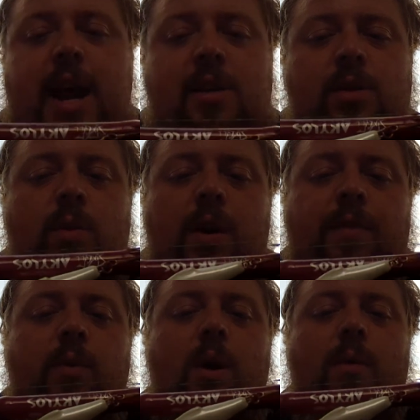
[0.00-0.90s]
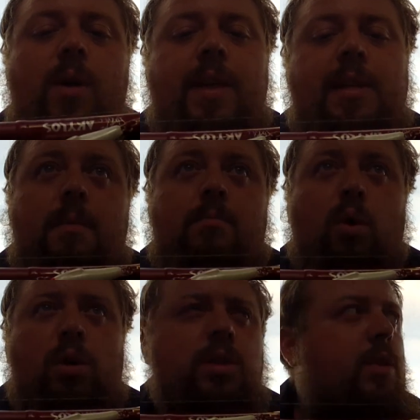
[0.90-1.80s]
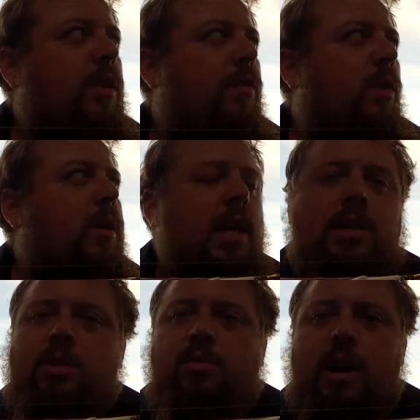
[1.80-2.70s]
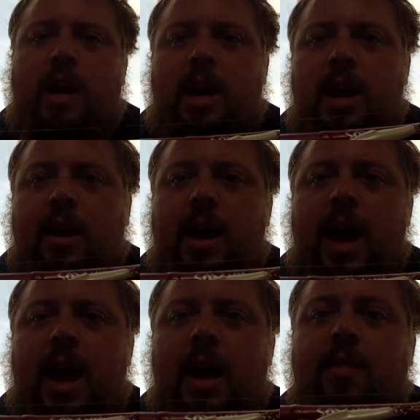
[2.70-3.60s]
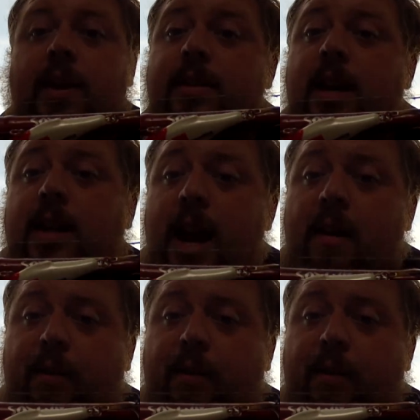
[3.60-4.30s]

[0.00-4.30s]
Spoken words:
action one if you want one that's more suited for Texas rigging and things like that.